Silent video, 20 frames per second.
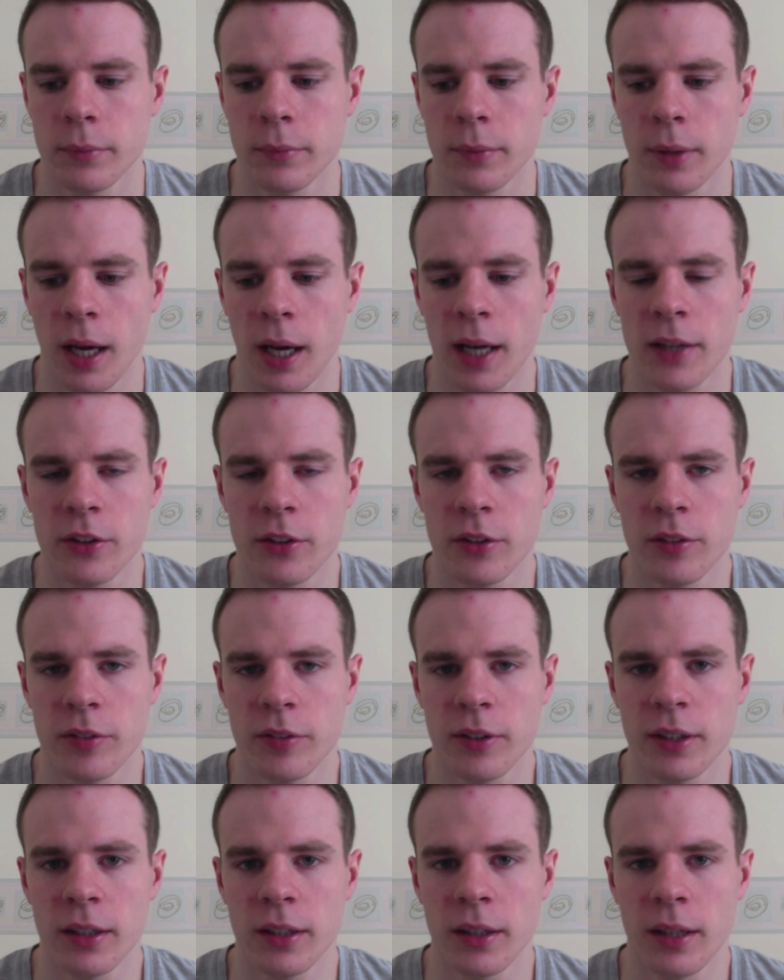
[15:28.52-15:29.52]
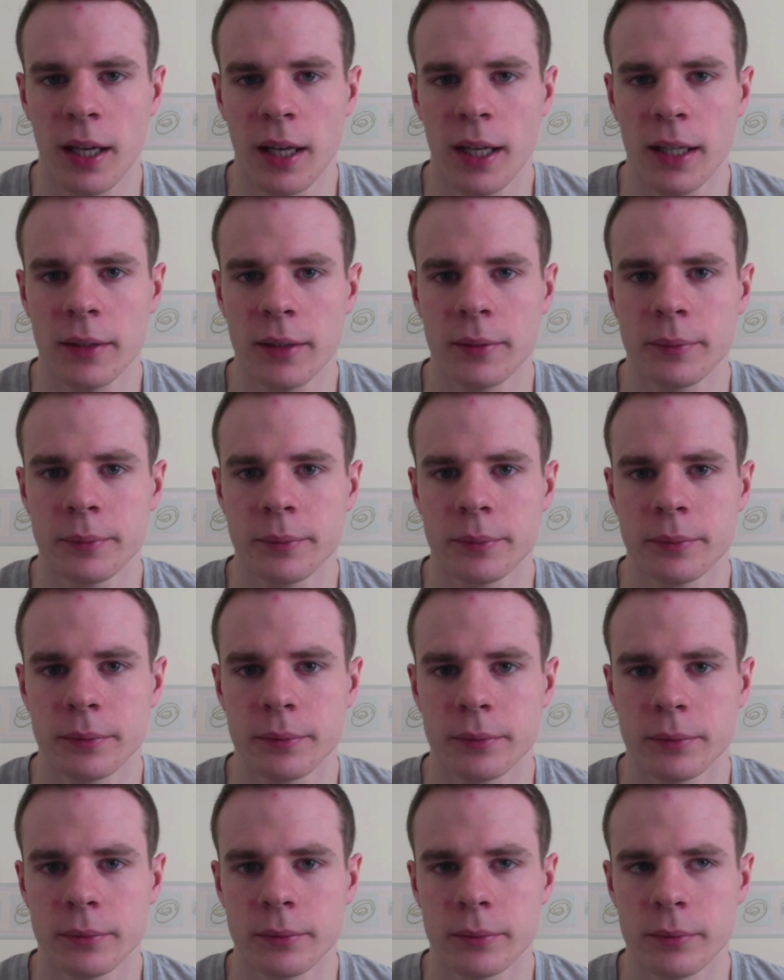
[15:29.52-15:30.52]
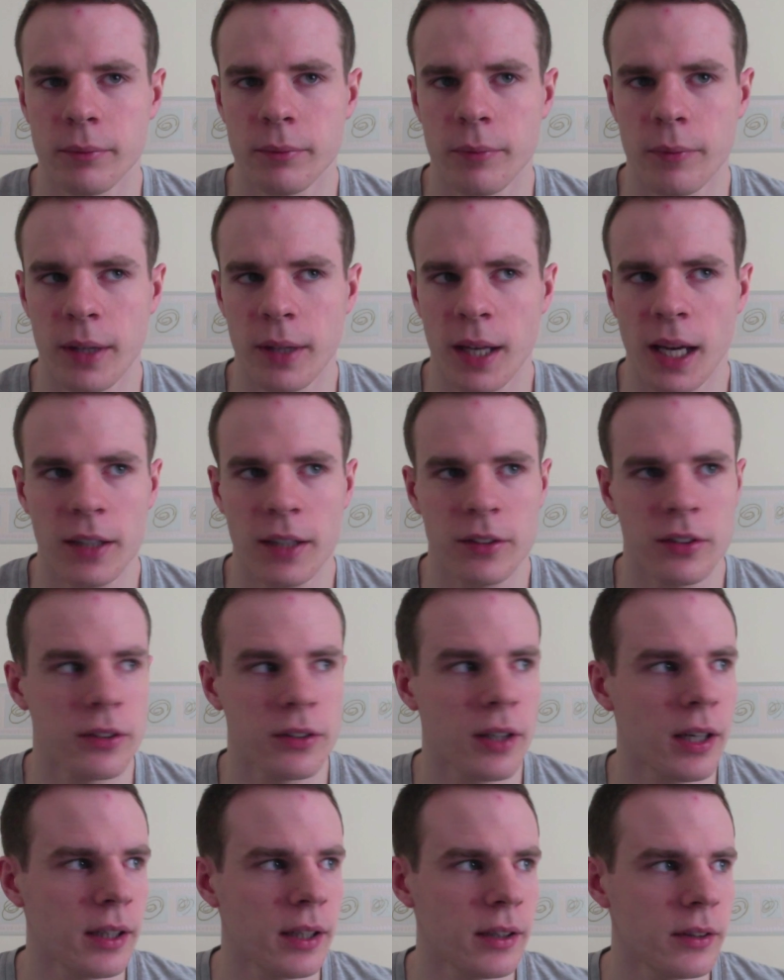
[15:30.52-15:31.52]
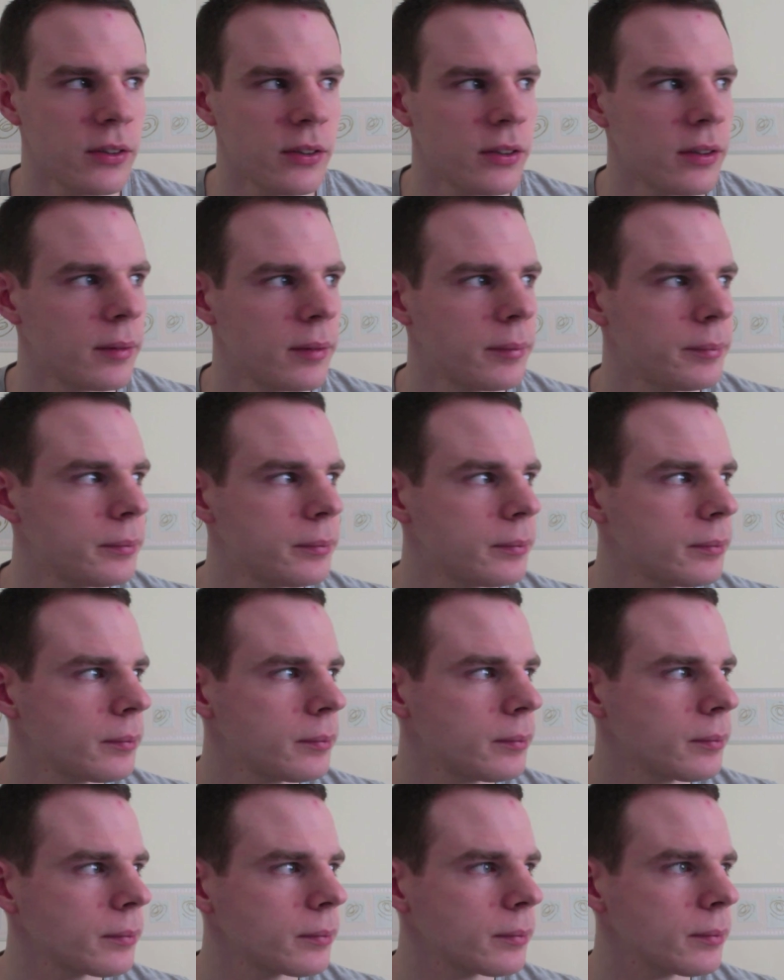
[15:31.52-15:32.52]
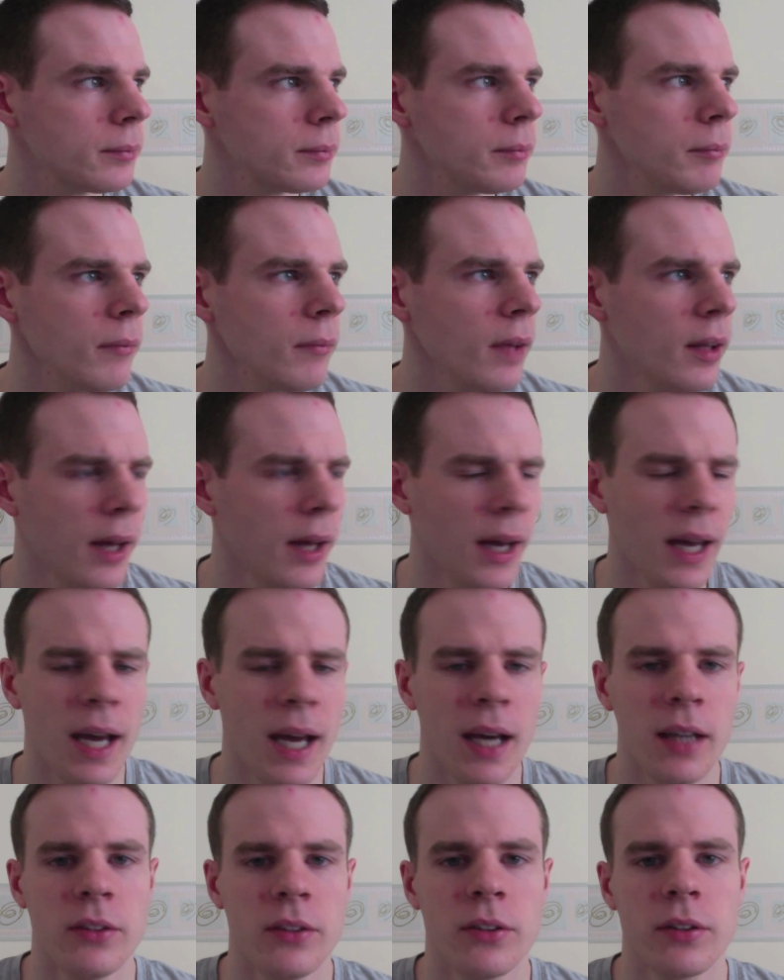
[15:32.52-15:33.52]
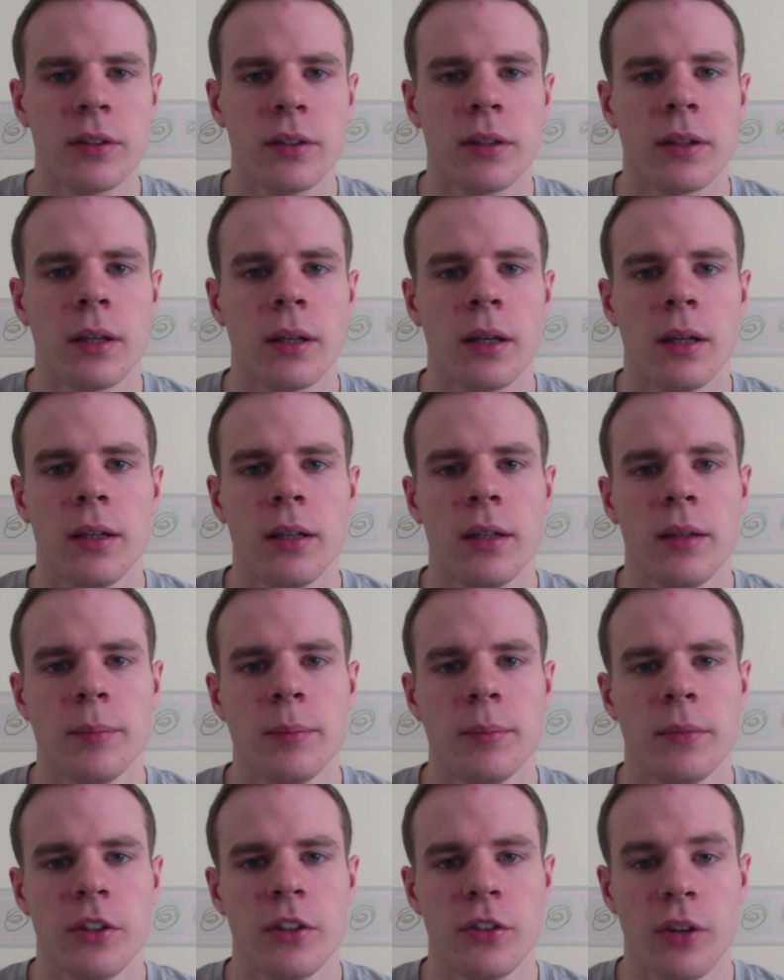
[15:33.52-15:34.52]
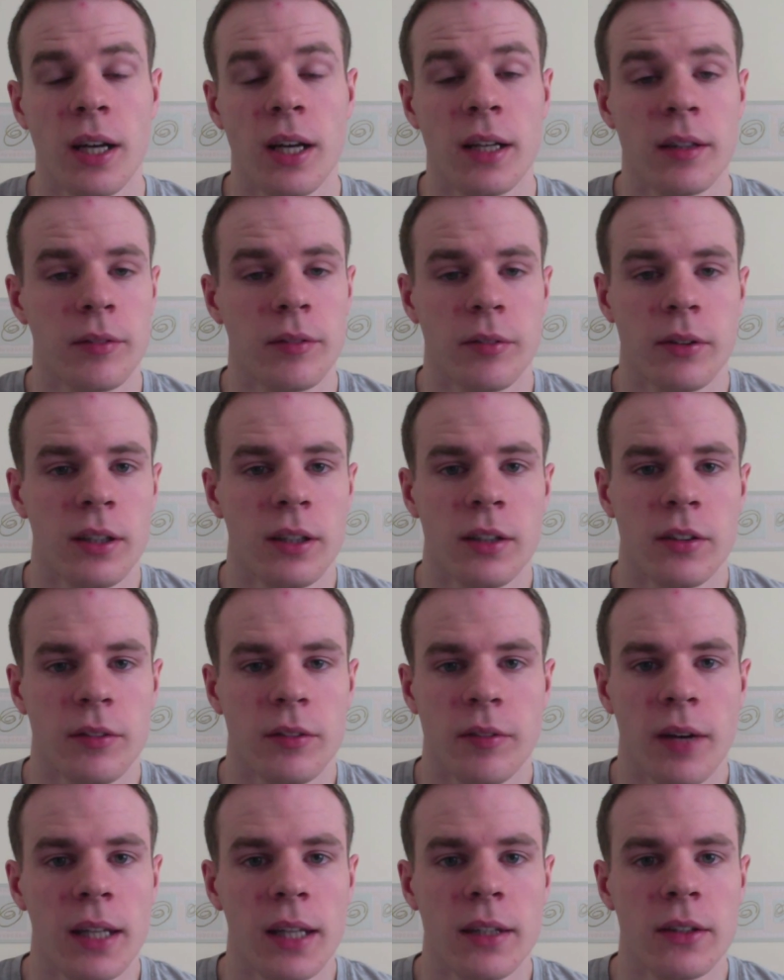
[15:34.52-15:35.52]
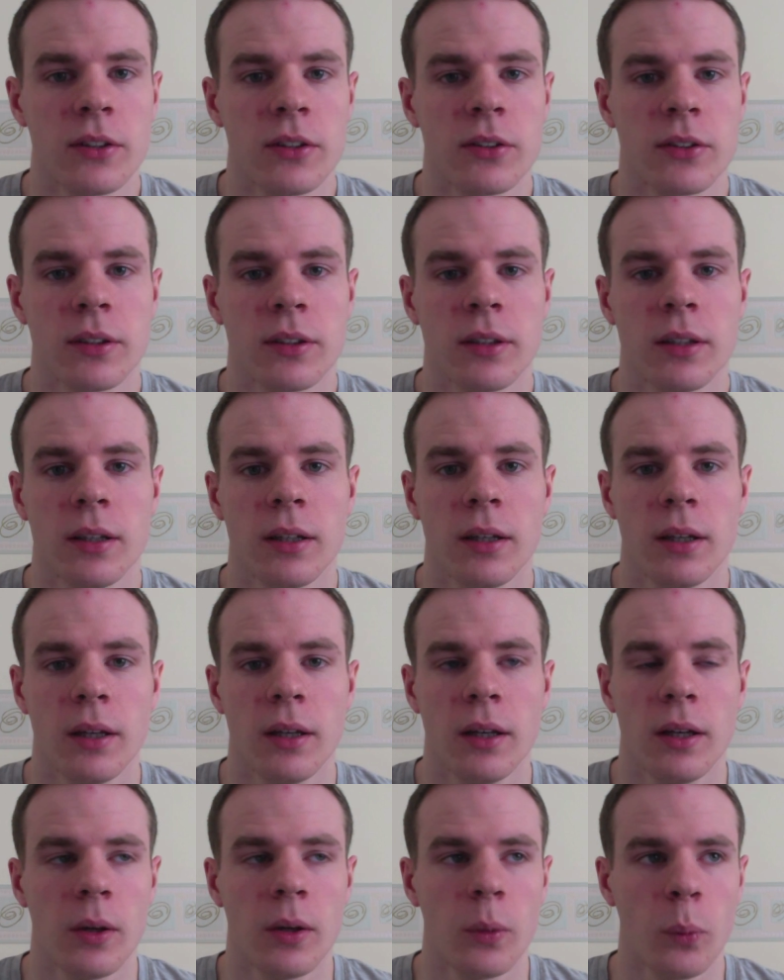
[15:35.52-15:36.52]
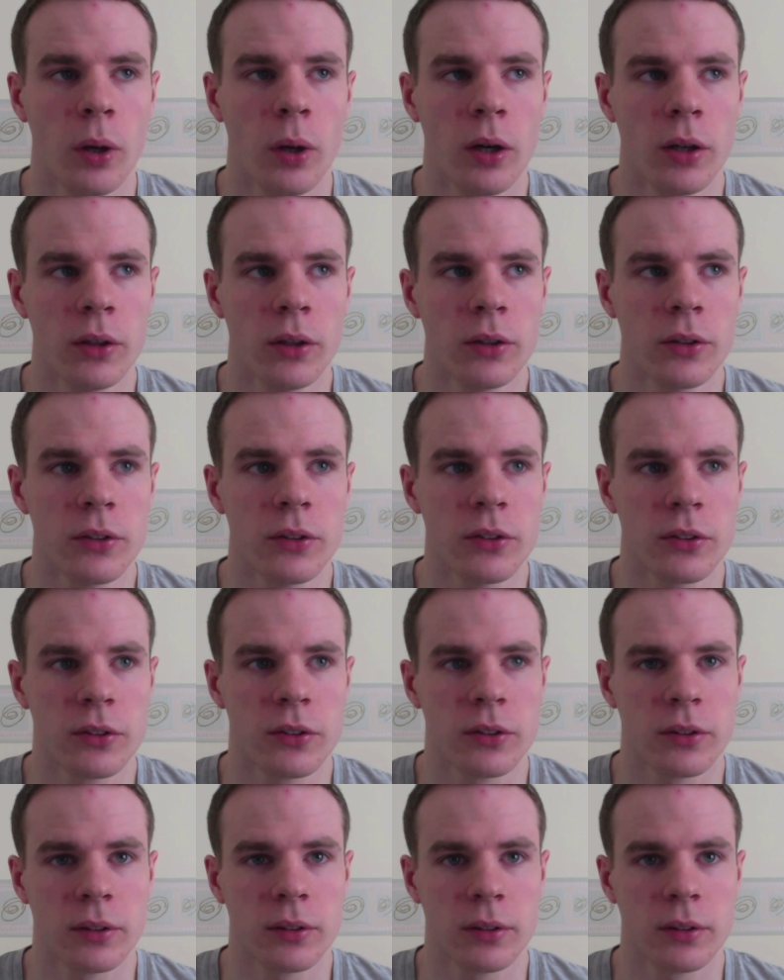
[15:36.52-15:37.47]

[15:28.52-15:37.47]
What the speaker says: I do feel that the exercise that I had, the training for these events, was